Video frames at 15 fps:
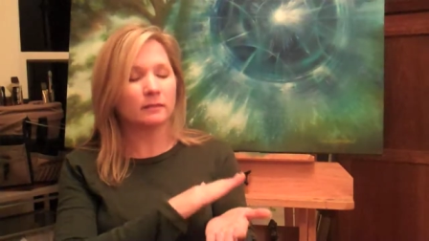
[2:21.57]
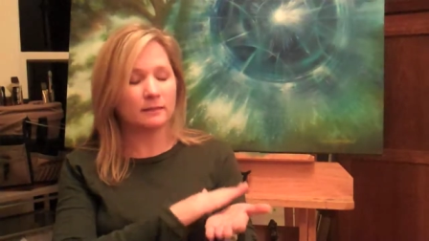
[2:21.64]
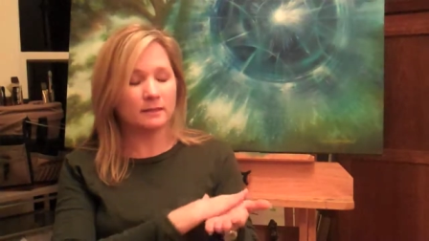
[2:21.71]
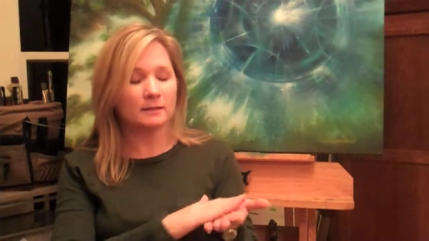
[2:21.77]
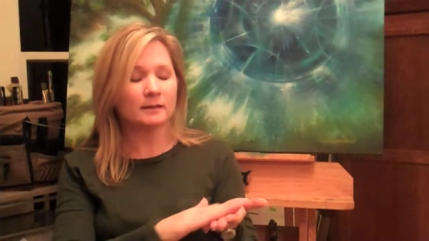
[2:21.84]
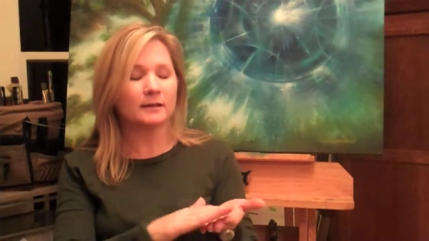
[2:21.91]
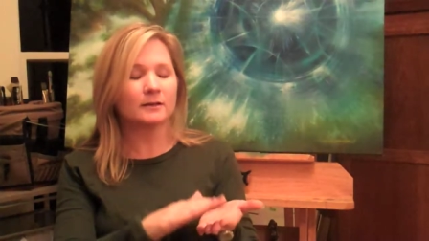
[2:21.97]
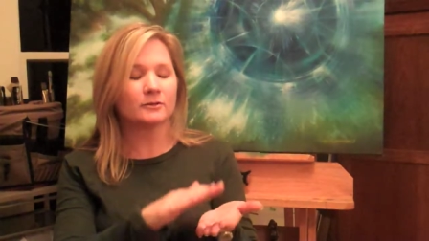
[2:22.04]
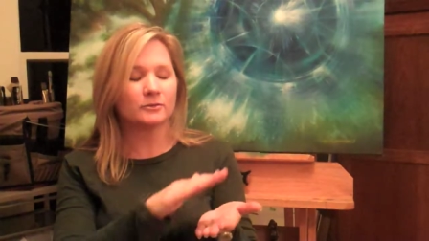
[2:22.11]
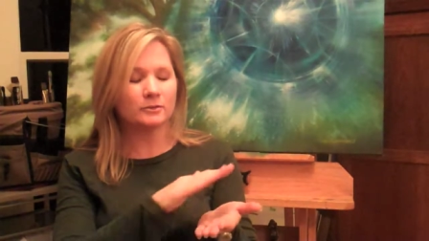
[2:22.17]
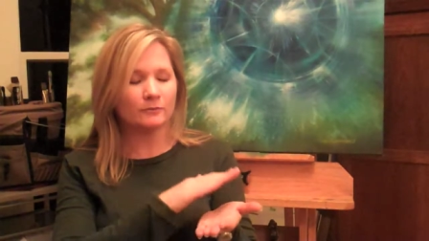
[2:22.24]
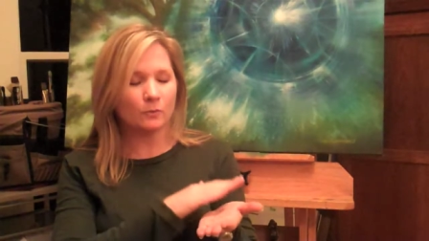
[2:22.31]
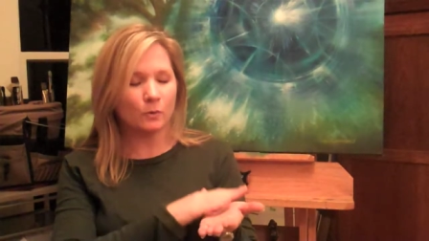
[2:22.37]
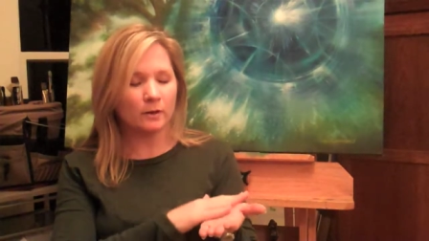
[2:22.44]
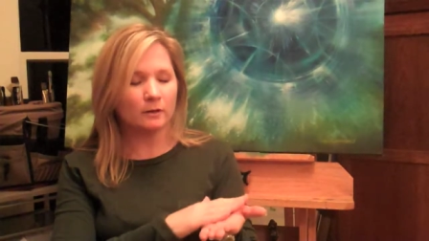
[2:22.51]
thin layers
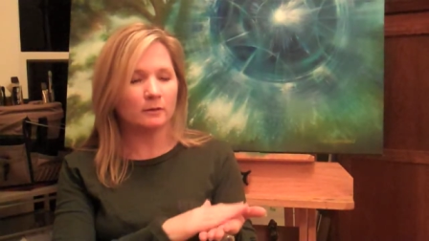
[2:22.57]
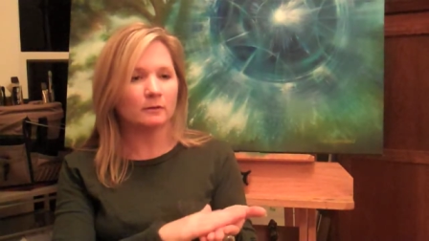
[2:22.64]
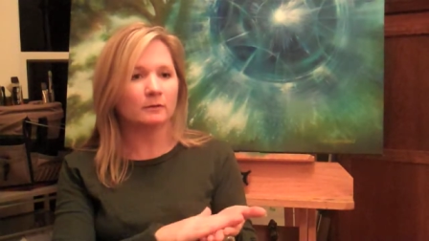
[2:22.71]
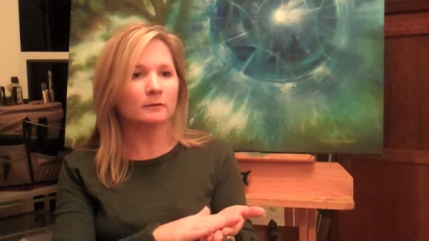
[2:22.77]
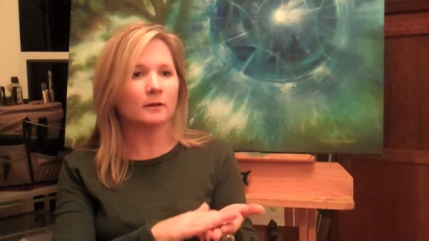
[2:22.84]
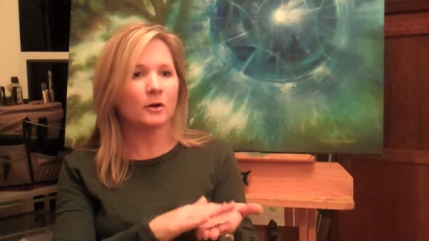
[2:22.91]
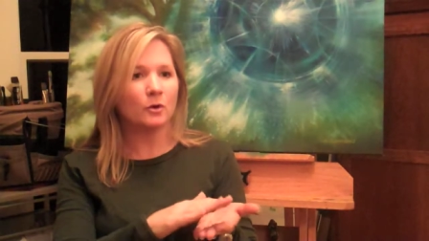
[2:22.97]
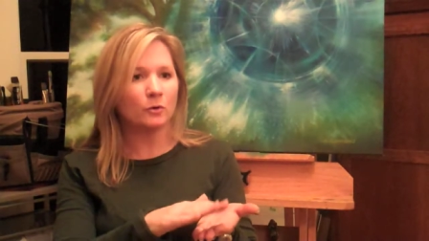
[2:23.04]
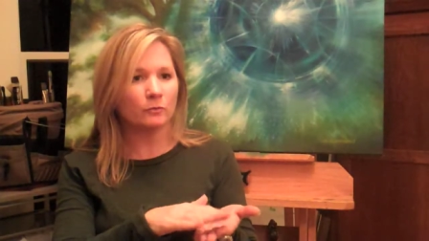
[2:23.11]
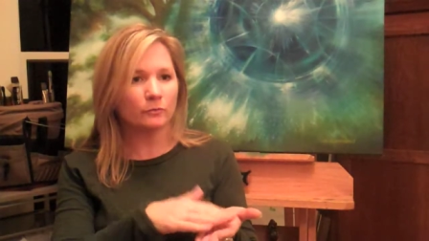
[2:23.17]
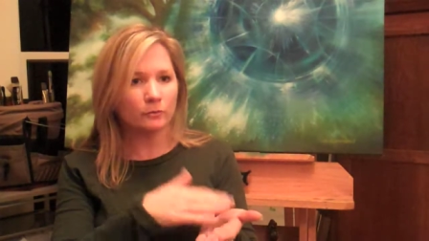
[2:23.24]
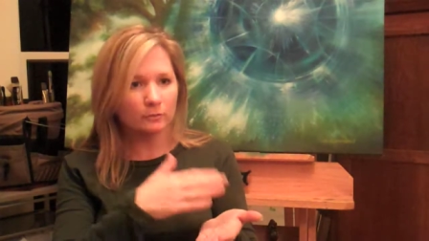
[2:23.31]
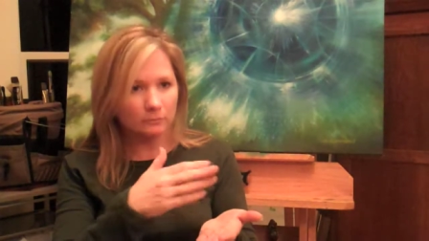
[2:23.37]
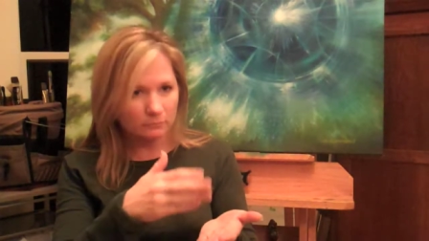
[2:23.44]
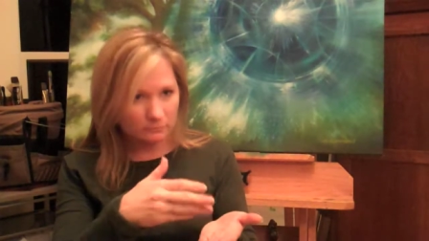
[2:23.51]
of oil over